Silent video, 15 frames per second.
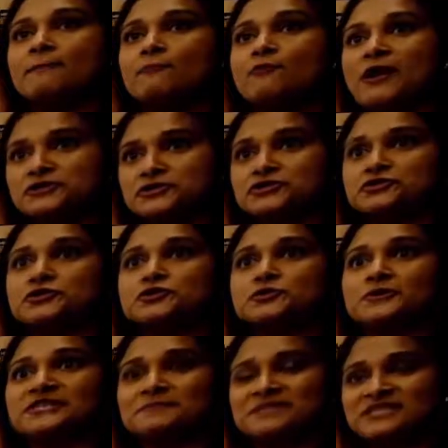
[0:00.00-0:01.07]
registered
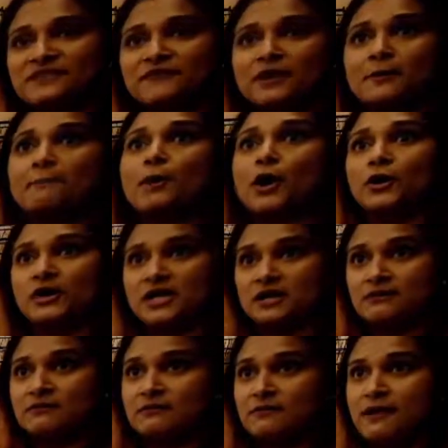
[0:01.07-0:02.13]
to a specific party,
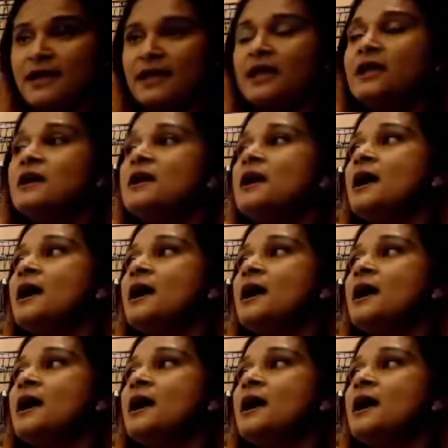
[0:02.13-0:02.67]
okay?